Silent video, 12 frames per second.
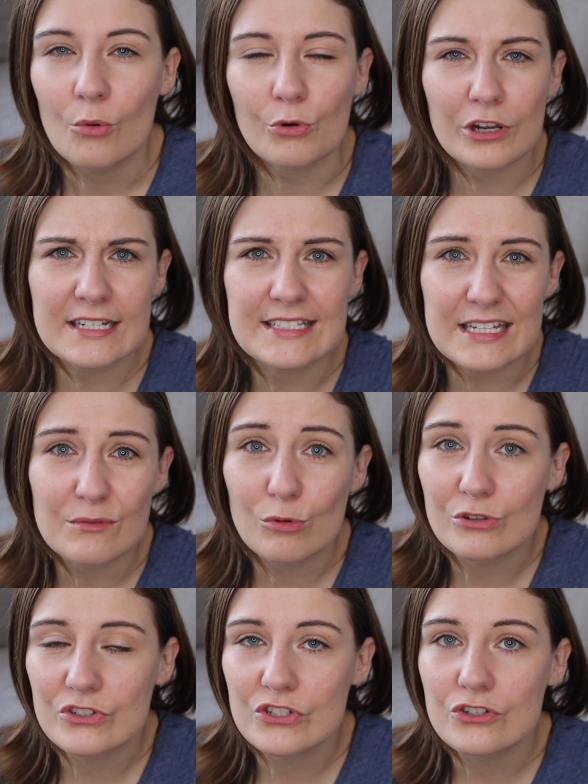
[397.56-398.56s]
What I did
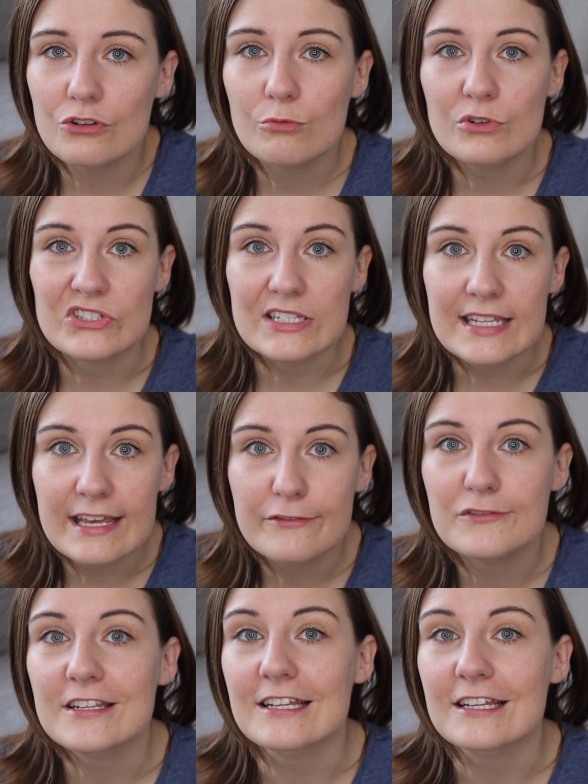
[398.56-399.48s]
want to do was lift